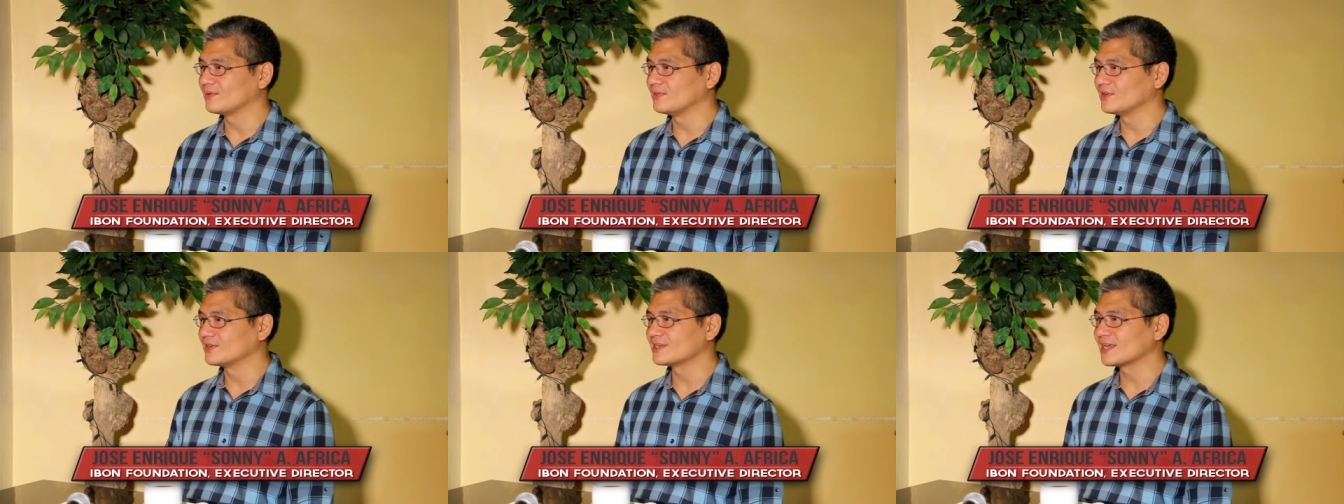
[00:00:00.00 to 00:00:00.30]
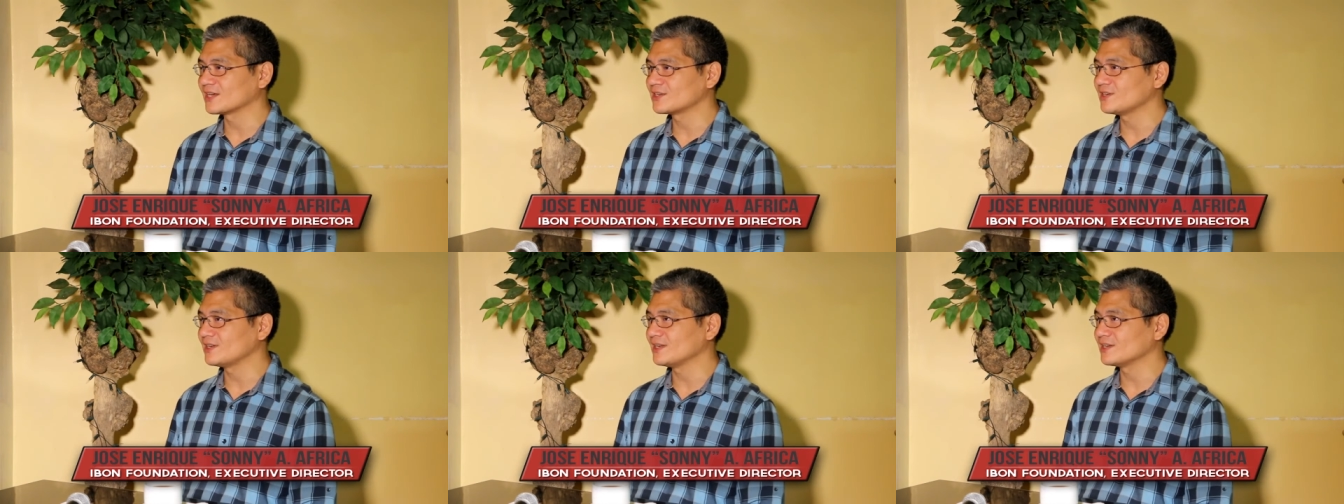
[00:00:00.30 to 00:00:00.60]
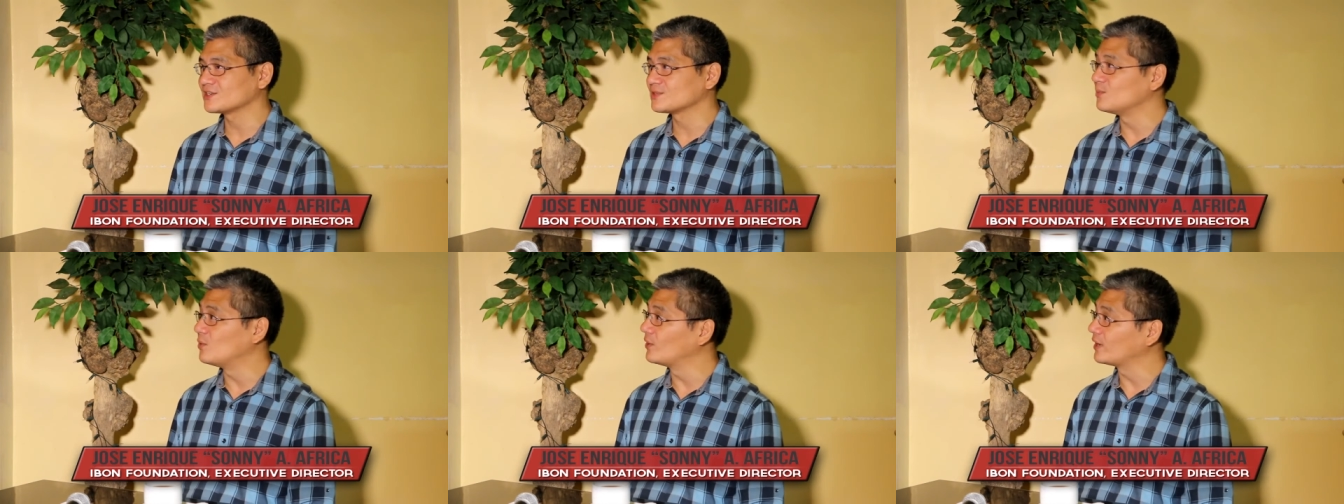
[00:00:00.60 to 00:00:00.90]
there's actually
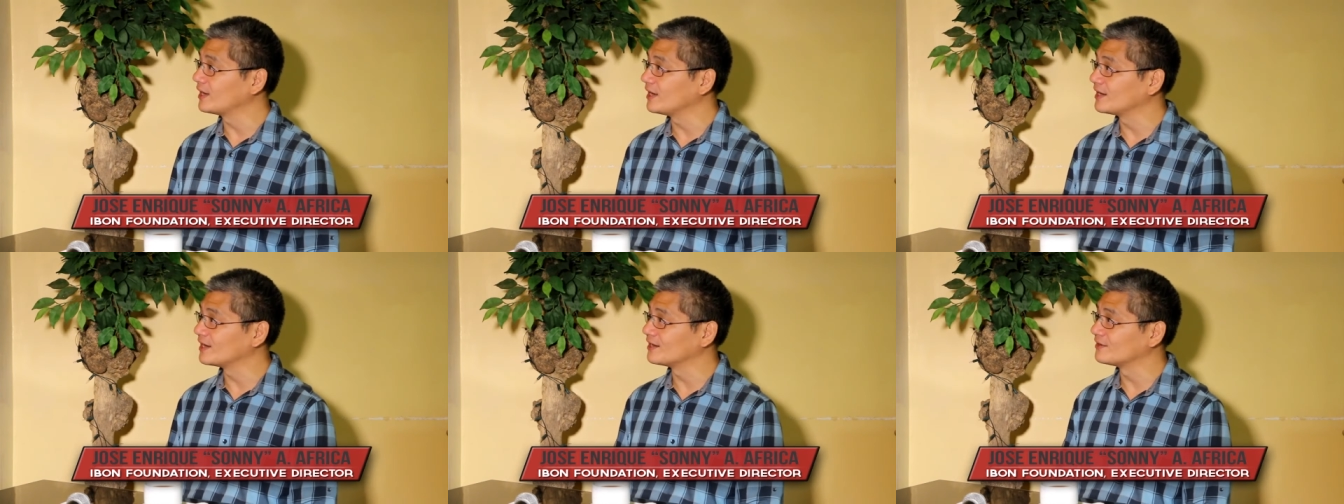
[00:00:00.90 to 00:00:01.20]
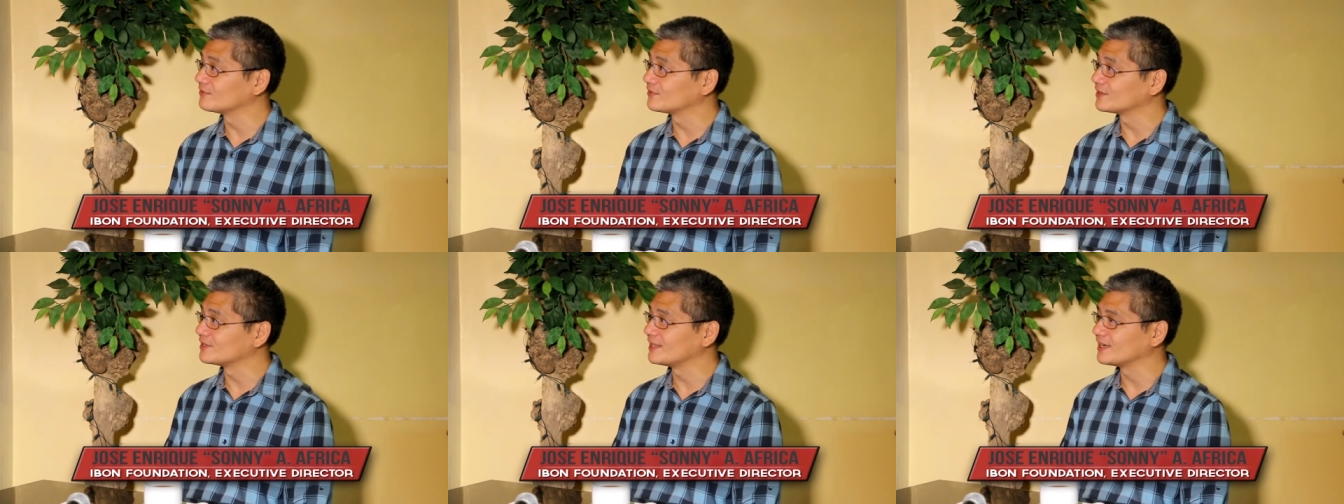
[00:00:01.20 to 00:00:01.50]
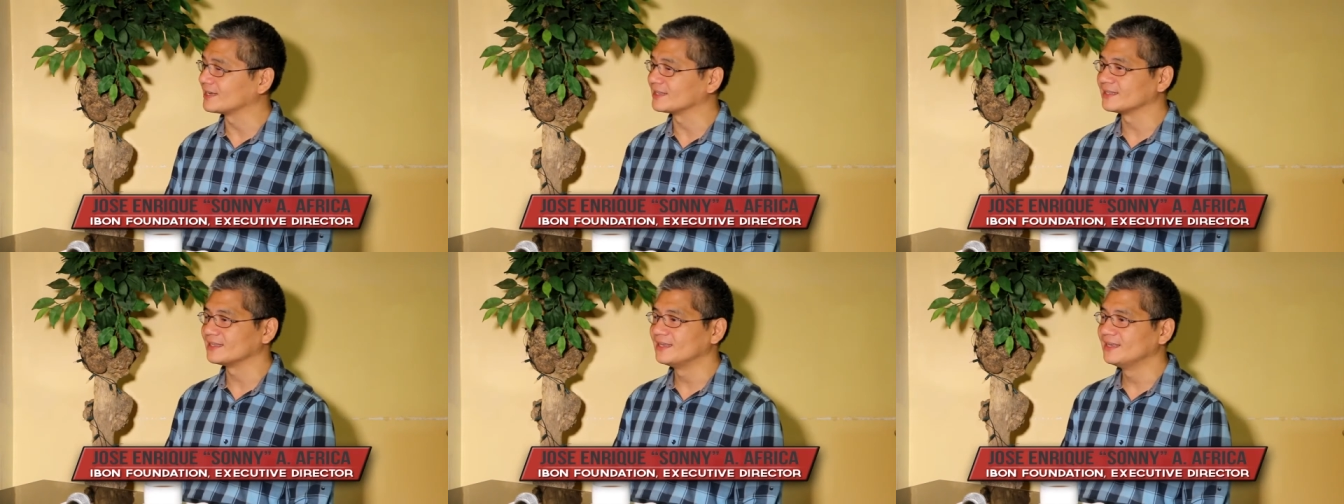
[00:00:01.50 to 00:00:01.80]
a smoking gun for
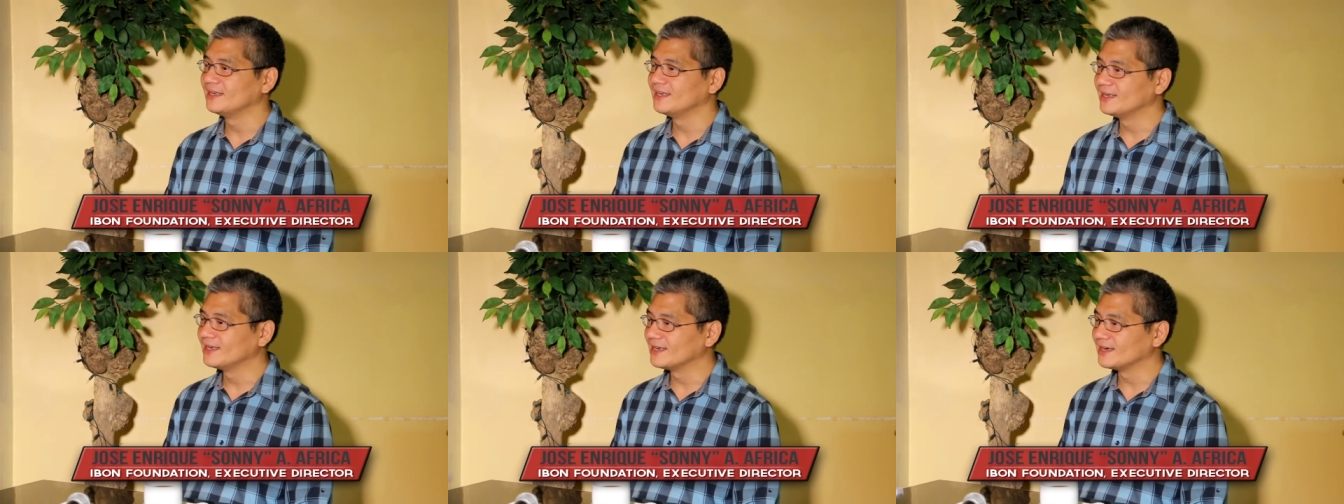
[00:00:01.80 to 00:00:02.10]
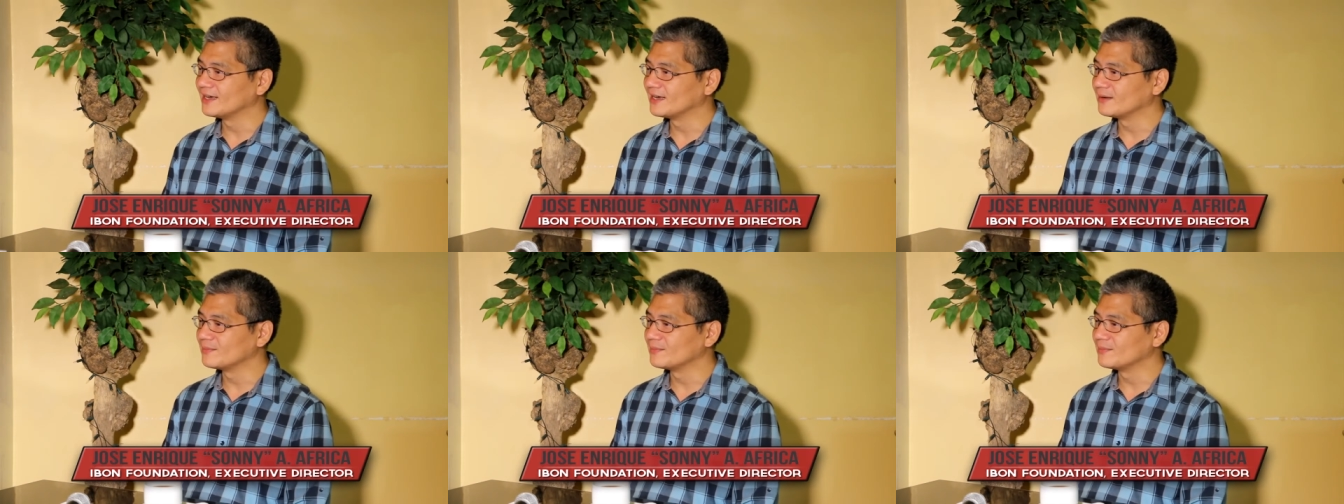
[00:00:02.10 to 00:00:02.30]
that. Mm-hmm.